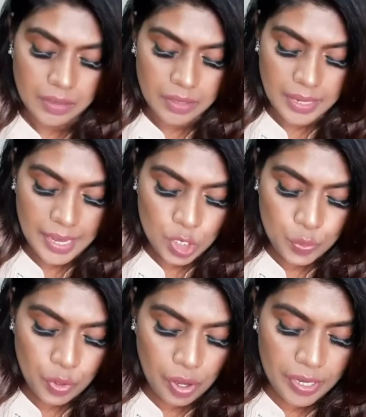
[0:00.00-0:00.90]
The
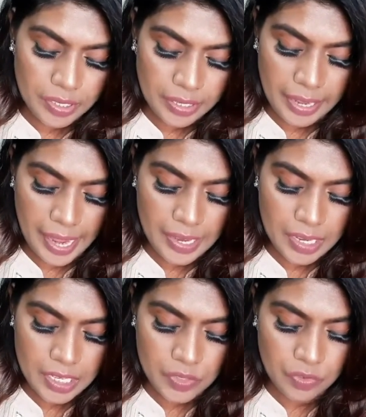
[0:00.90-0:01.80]
next product
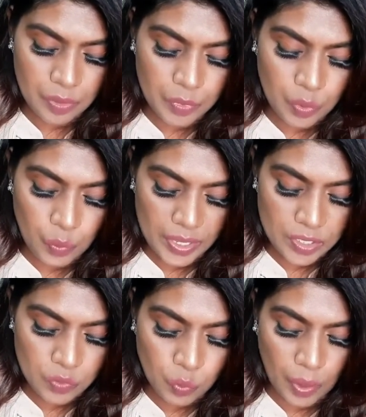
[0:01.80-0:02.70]
again is from the
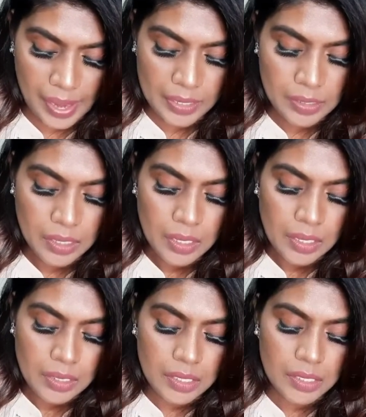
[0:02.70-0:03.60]
Wet n Wild.
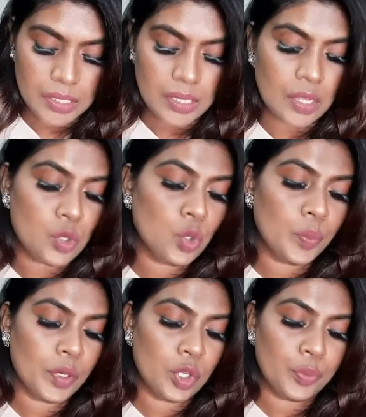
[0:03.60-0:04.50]
This is a
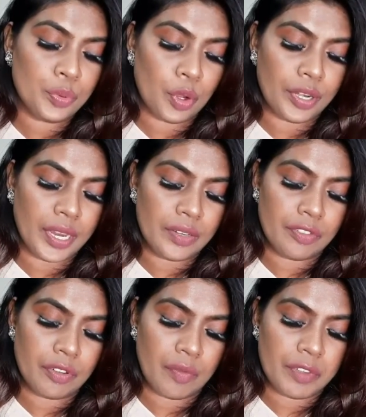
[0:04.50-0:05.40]
super good
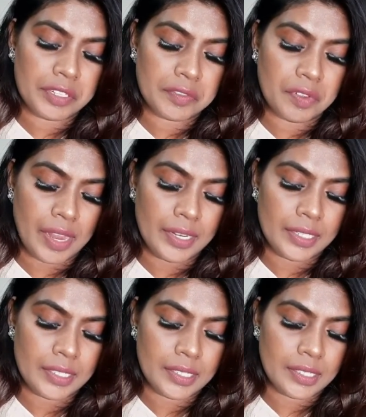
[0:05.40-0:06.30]
product from Wet n Wild.
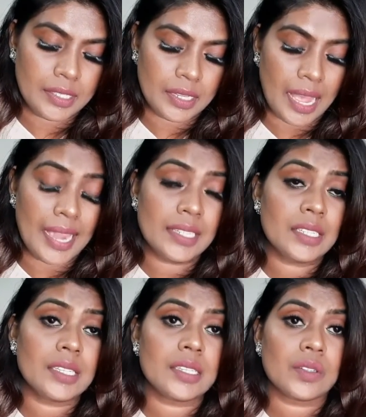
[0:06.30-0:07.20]
It is, I
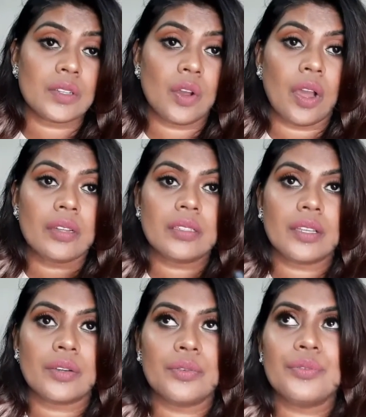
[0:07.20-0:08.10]
just
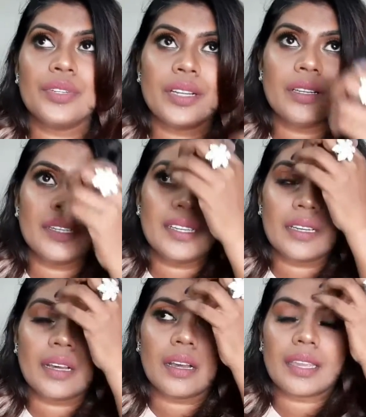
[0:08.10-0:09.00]
got, you know,
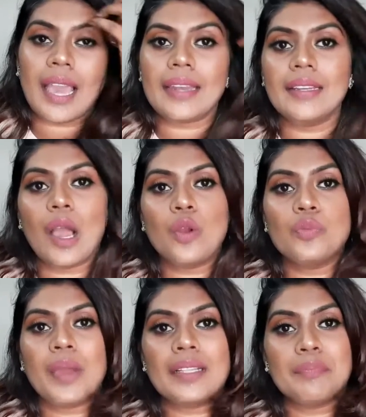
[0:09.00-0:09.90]
really carried
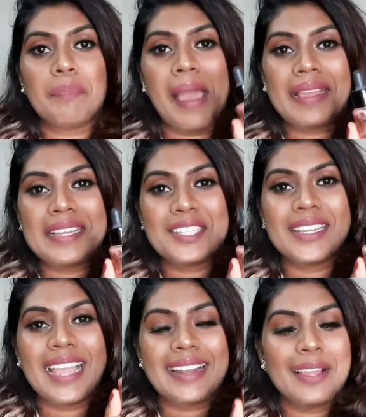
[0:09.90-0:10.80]
out by the
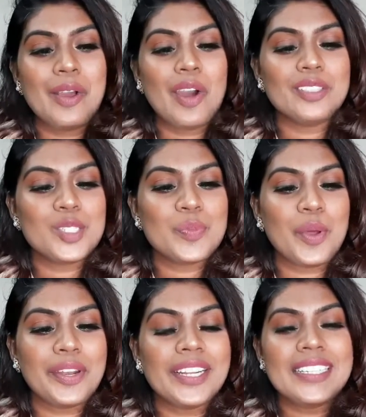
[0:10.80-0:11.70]
packaging and I got this
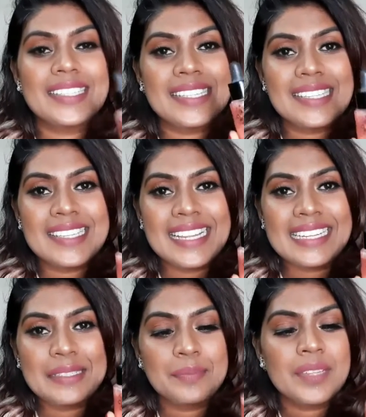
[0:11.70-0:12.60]
product. This is
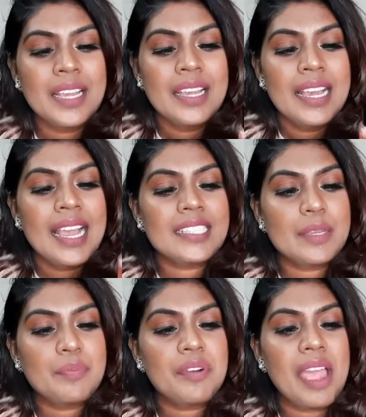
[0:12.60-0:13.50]
serum.
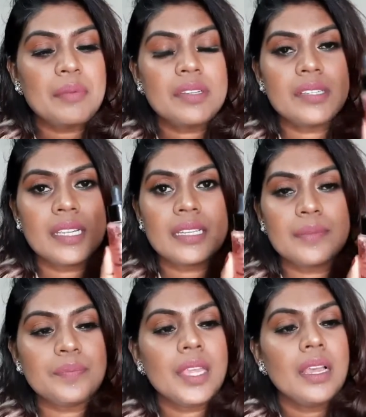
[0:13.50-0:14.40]
It's a primer
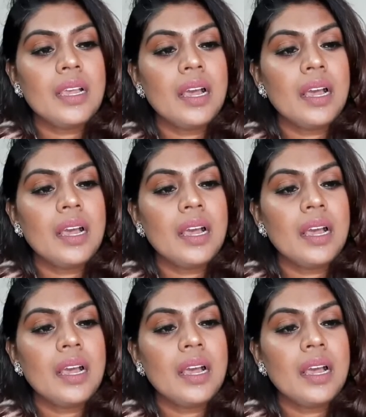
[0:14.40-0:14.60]
serum